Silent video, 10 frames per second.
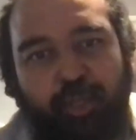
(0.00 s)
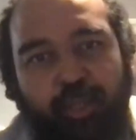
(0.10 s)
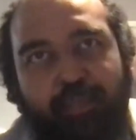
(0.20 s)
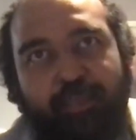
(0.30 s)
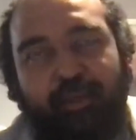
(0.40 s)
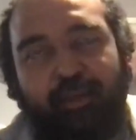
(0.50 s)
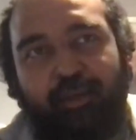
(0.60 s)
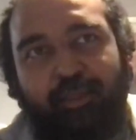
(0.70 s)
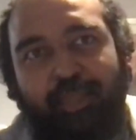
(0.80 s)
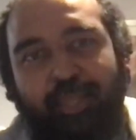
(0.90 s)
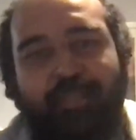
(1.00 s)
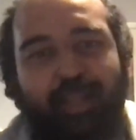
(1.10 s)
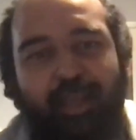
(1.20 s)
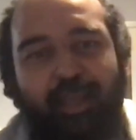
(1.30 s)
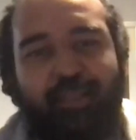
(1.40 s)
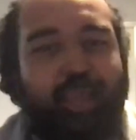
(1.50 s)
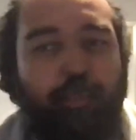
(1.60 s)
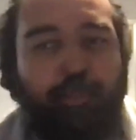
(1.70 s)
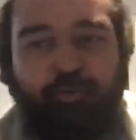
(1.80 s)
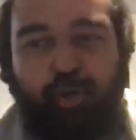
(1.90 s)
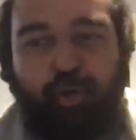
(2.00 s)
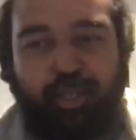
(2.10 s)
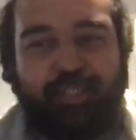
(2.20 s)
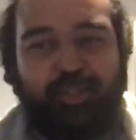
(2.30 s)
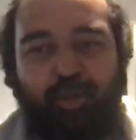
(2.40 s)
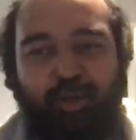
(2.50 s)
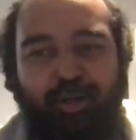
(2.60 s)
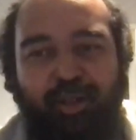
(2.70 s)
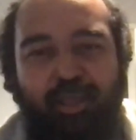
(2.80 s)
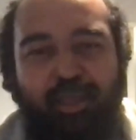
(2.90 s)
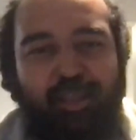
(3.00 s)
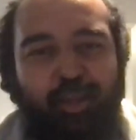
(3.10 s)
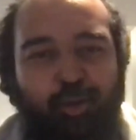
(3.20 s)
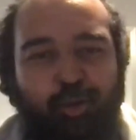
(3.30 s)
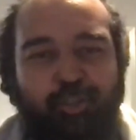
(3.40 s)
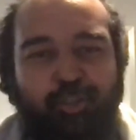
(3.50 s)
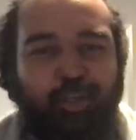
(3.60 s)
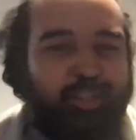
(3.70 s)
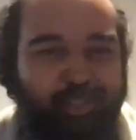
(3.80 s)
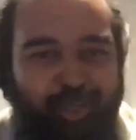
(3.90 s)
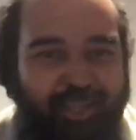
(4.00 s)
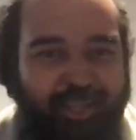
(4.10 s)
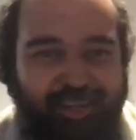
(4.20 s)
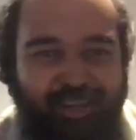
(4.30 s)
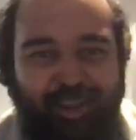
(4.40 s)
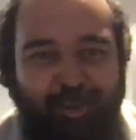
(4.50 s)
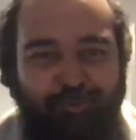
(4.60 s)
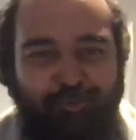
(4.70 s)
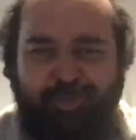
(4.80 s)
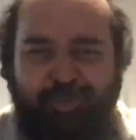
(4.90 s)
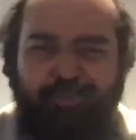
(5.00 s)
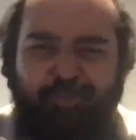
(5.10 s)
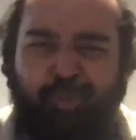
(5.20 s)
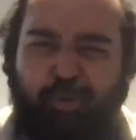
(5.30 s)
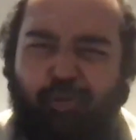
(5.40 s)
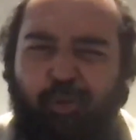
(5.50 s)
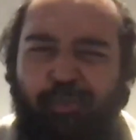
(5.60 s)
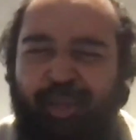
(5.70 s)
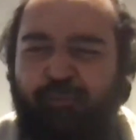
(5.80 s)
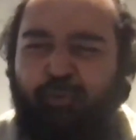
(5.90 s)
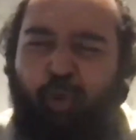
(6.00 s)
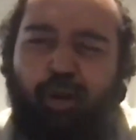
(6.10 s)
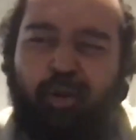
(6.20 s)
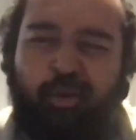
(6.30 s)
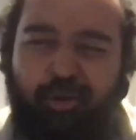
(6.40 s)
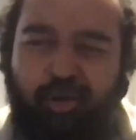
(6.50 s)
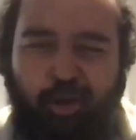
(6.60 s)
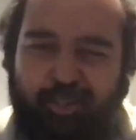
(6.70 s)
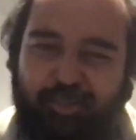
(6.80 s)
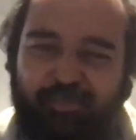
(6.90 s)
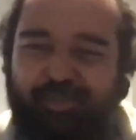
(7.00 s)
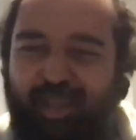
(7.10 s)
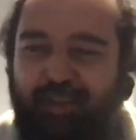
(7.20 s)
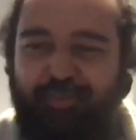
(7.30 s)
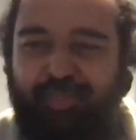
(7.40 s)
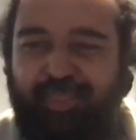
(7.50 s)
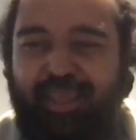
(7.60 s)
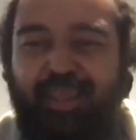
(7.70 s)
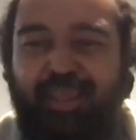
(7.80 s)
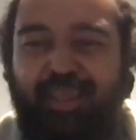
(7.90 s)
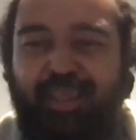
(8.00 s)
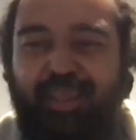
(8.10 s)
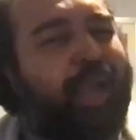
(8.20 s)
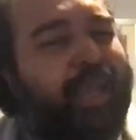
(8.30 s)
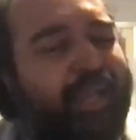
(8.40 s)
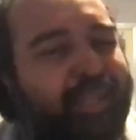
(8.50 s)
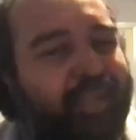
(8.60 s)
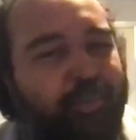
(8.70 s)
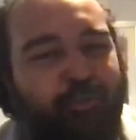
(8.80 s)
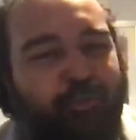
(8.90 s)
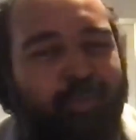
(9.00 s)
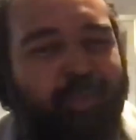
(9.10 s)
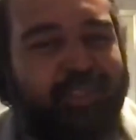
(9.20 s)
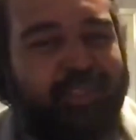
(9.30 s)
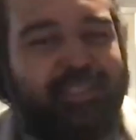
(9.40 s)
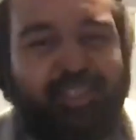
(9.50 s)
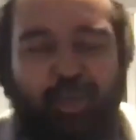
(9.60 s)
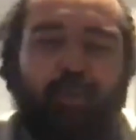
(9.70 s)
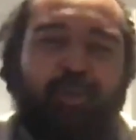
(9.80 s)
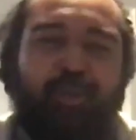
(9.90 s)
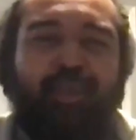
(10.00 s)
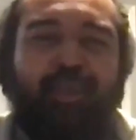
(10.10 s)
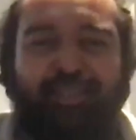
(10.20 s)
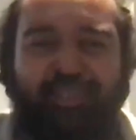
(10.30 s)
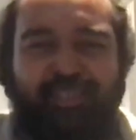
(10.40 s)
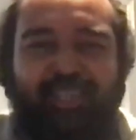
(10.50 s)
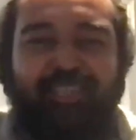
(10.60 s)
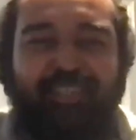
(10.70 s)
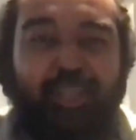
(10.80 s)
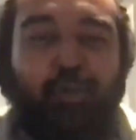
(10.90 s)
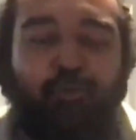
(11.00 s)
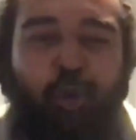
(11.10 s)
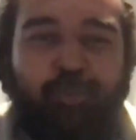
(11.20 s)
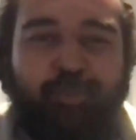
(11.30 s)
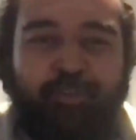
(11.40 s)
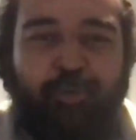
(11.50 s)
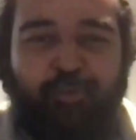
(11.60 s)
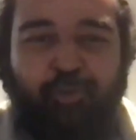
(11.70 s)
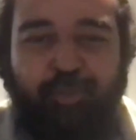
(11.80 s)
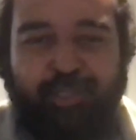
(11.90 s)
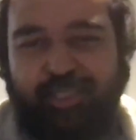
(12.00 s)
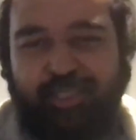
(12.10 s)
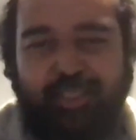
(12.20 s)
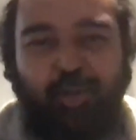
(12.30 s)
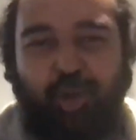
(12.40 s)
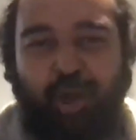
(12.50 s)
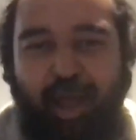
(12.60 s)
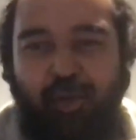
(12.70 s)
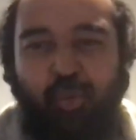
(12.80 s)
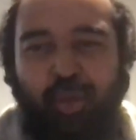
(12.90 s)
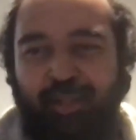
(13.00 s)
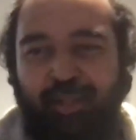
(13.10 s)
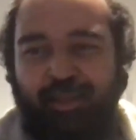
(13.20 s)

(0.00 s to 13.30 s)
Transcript: with uh, things like the ABBA Voyage or, you know, Cirque du Soleil mm-hmm. kind of performing for Cosm kind of a thing or kinetic mm-hmm. performances? So just these new forms of performances. So, how will